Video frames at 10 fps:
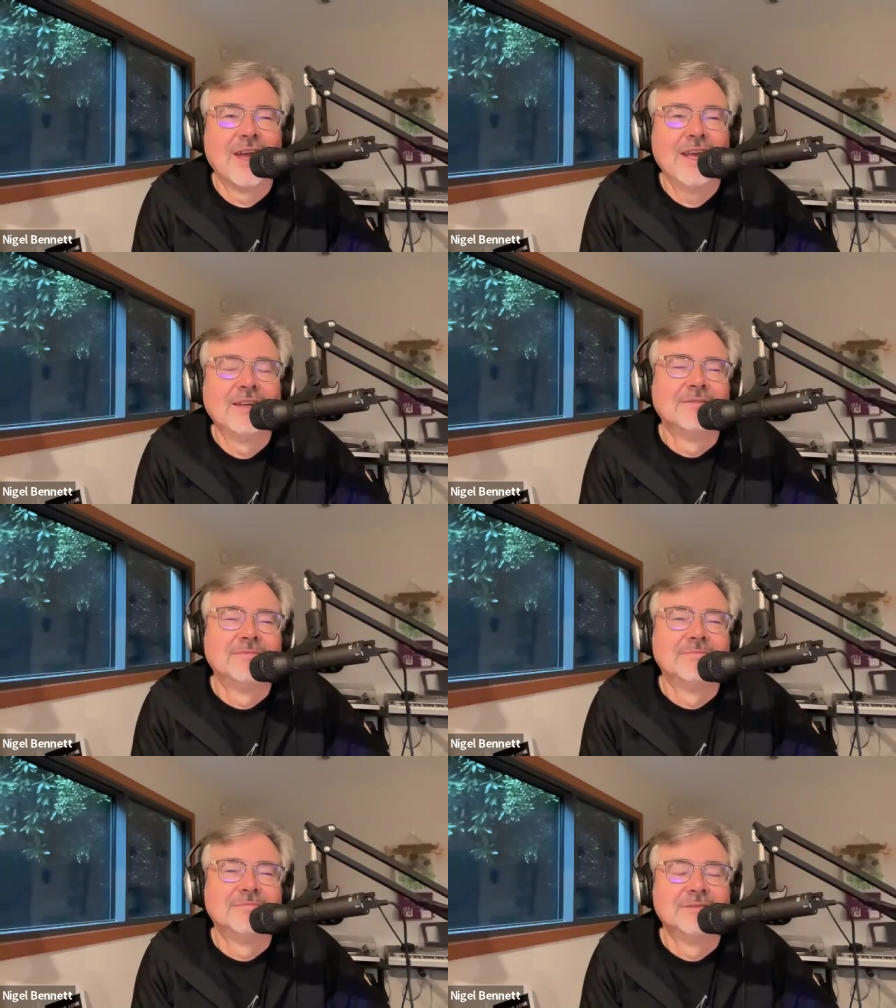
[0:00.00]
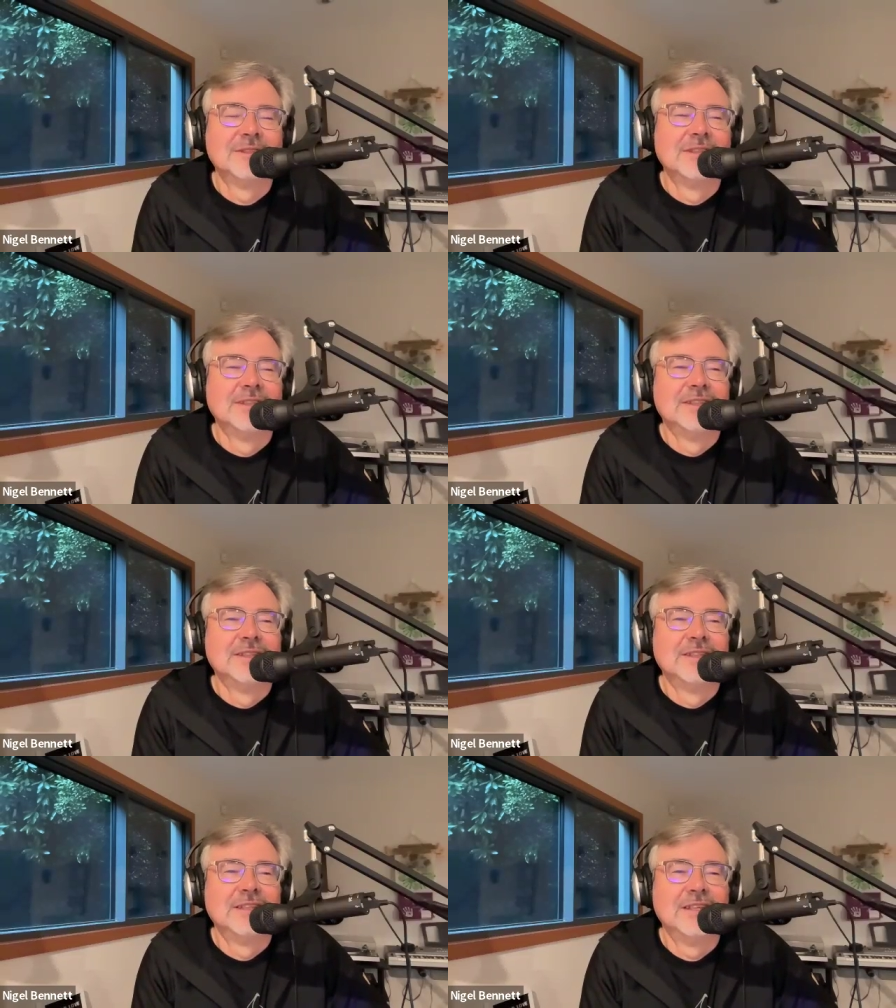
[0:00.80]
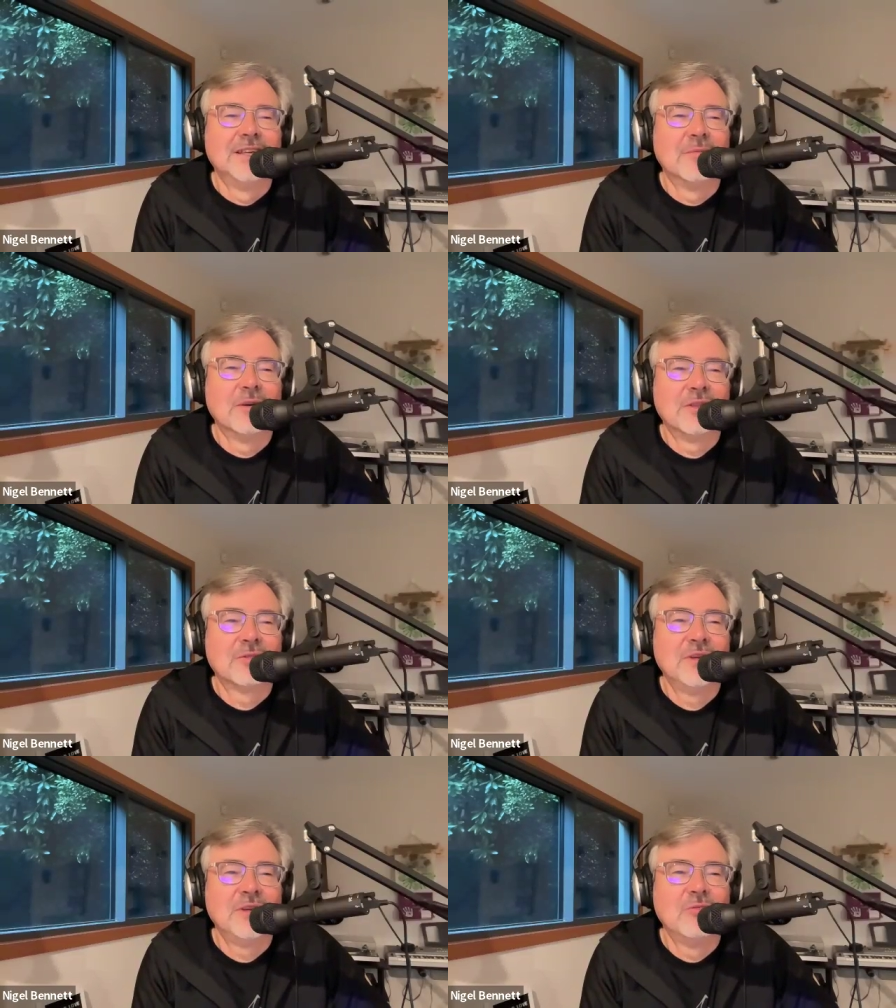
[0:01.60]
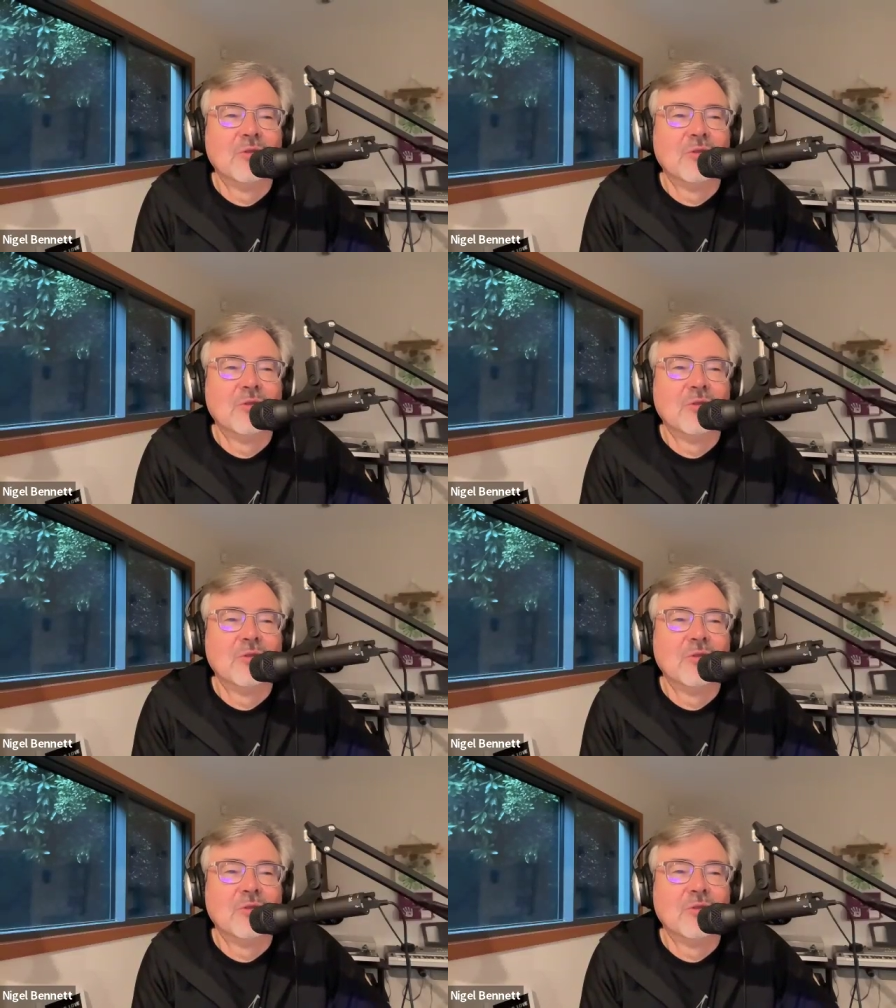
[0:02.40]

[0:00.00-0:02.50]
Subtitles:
Okay. Number three, Robin.